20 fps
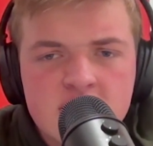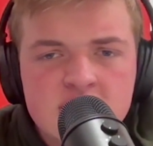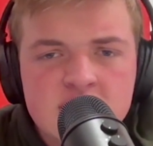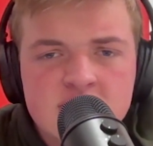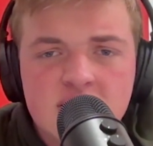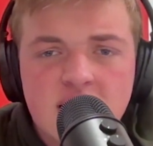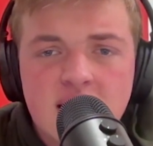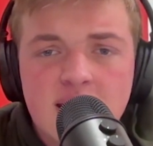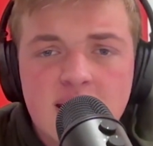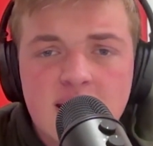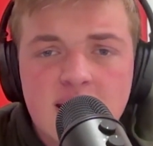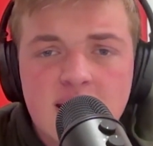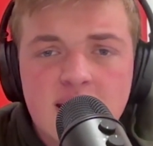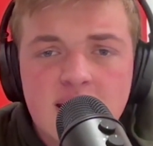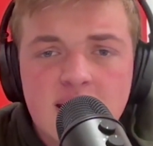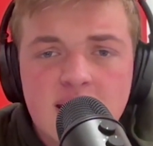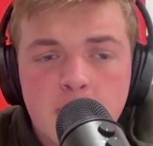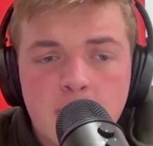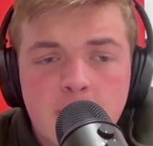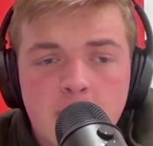Name is
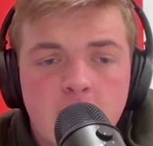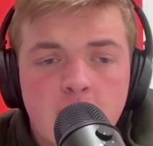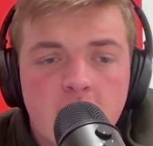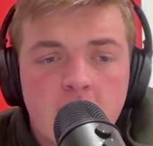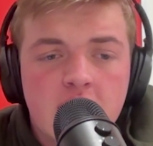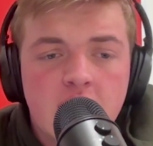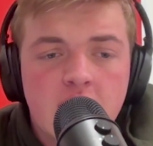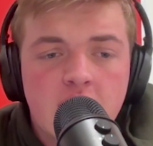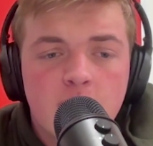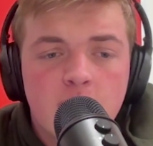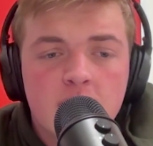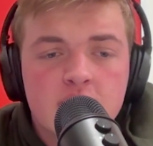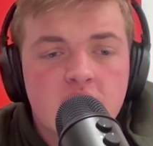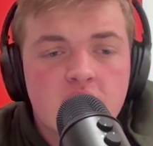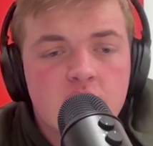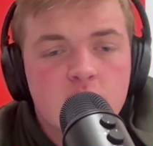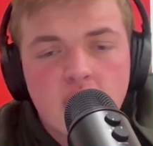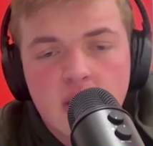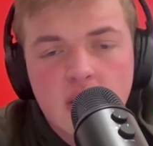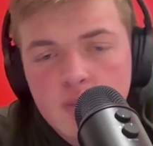slipping me right now, but
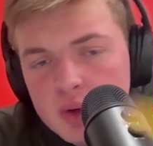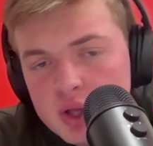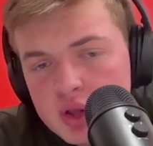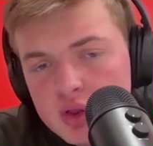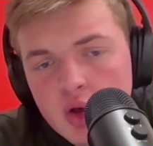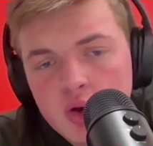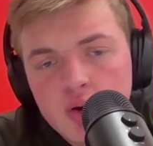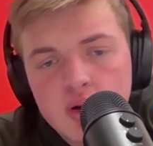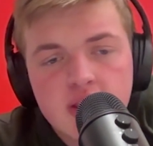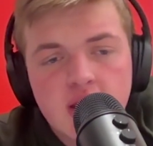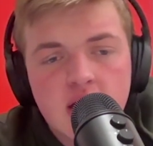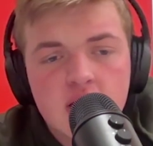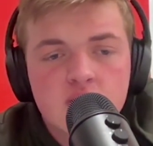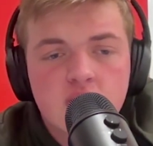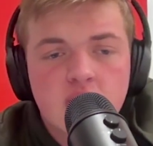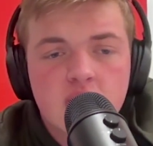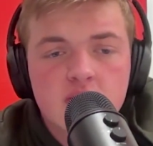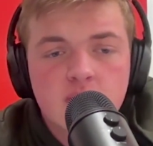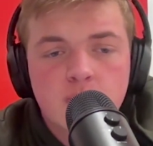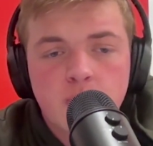they reload in that
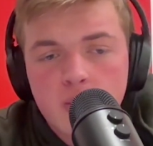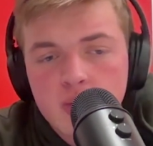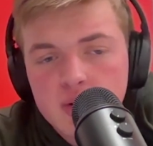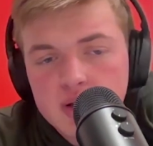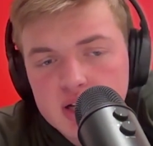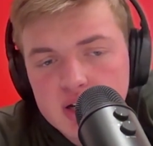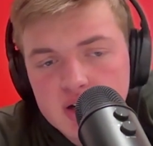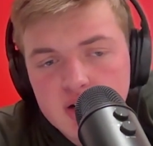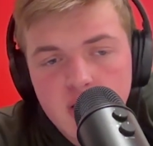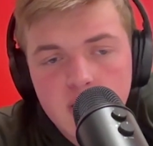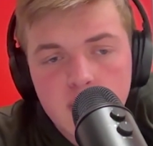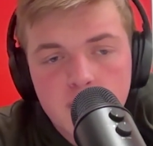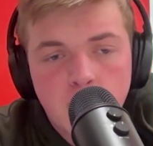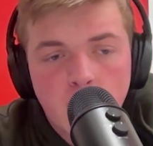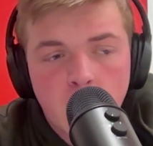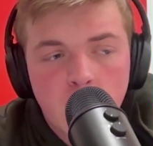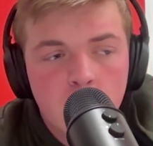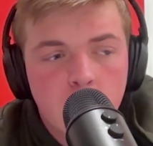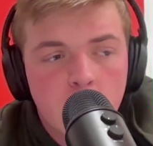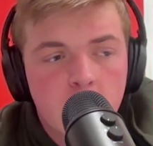transfer portal, getting another
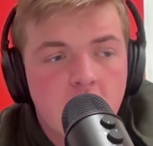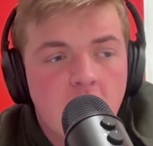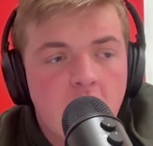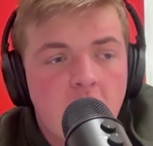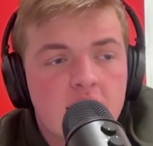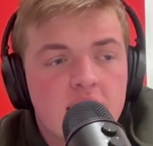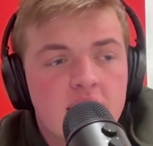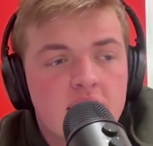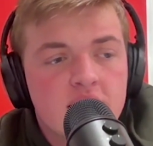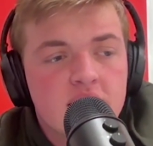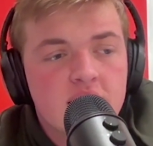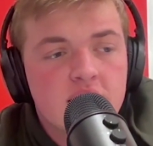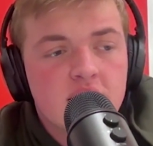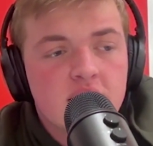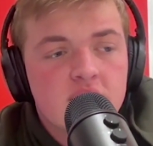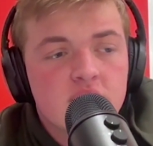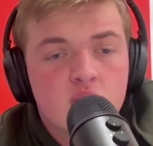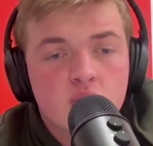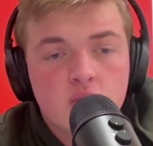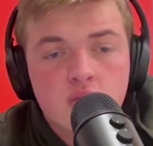Baltimore guy.
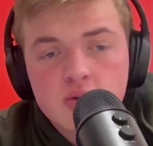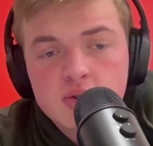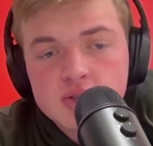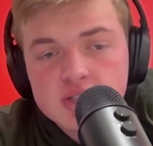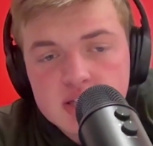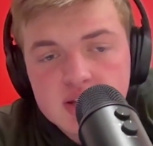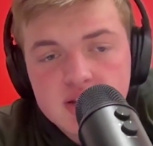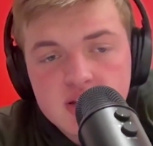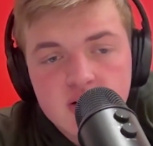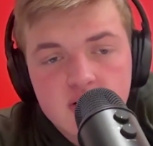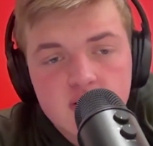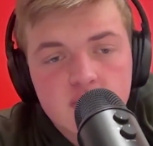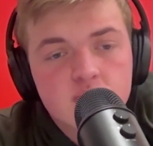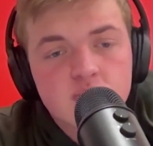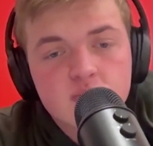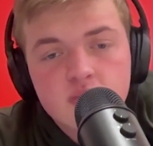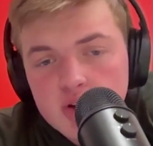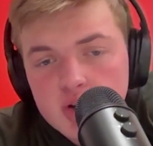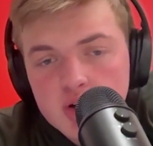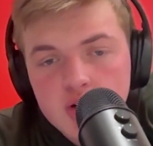They're losing their
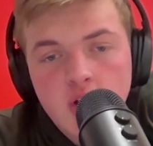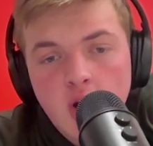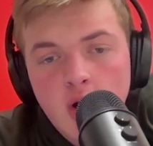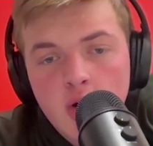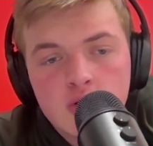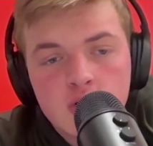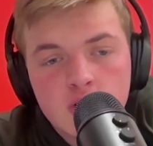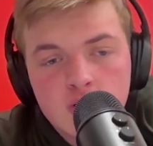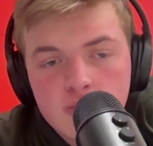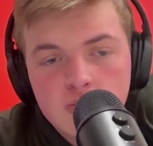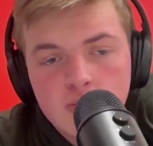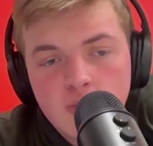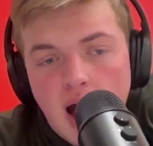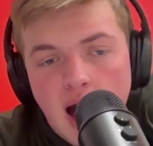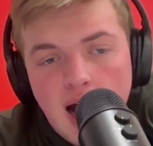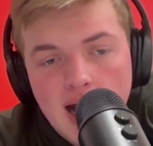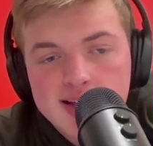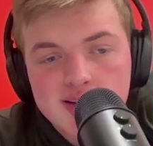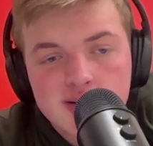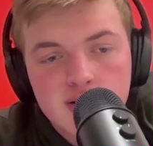go-to
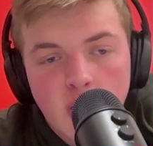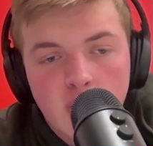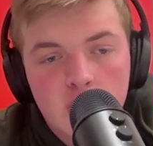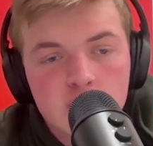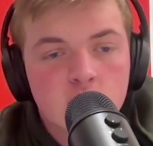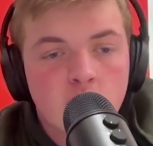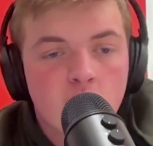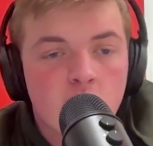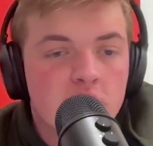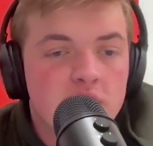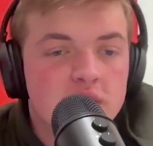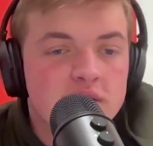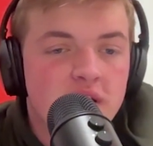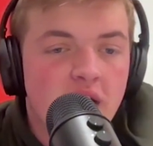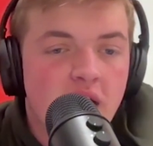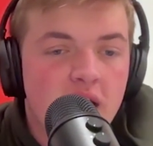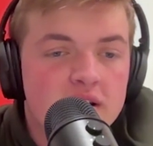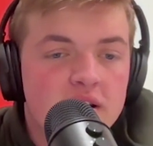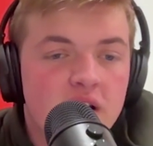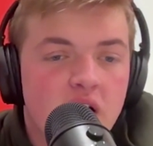rocket goal scorer in
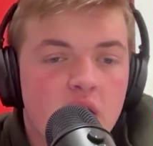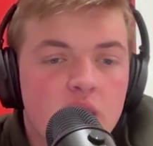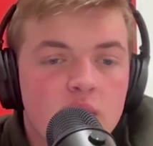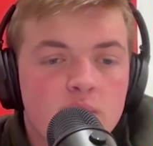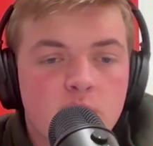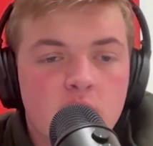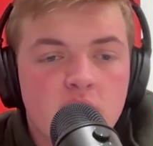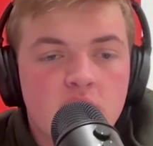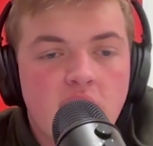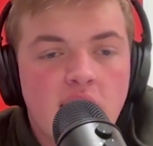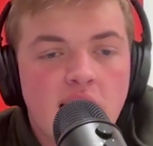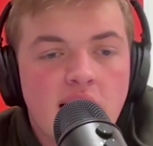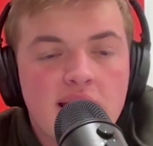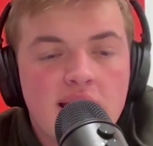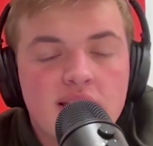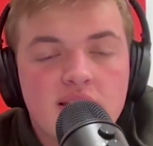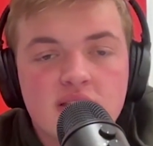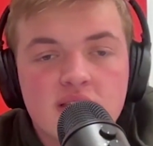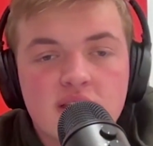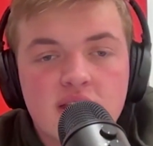Degnan, but I
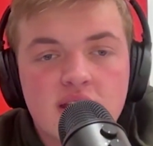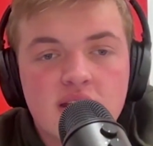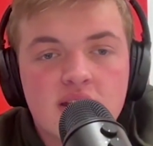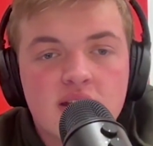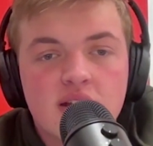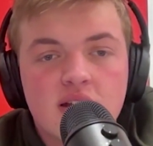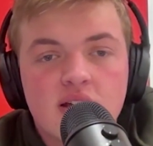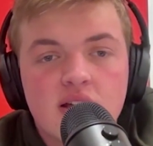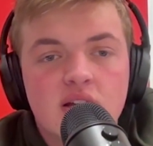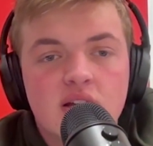think